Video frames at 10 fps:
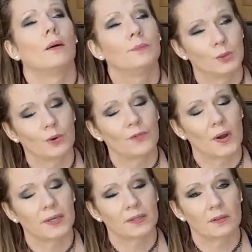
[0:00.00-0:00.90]
you will
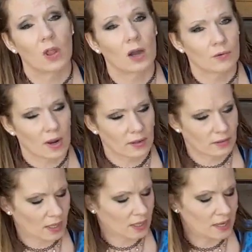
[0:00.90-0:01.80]
find in the long
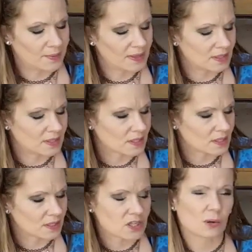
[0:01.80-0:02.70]
run that keeping the
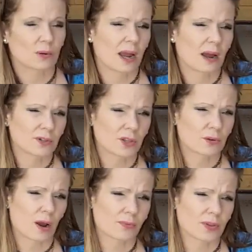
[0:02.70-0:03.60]
distillates around
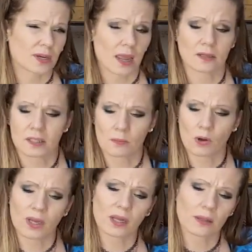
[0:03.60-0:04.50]
throughout the day and
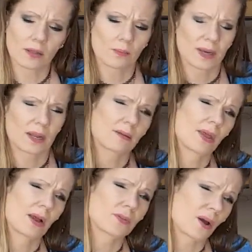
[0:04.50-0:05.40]
smoking a little bit here
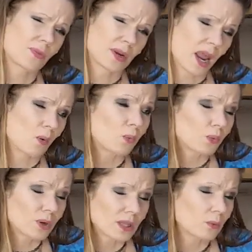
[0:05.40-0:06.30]
and there throughout the day
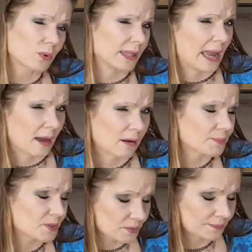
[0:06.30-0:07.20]
really, really
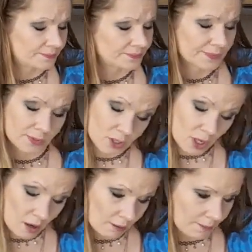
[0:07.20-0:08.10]
helps.
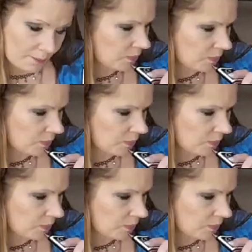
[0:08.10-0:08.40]
So,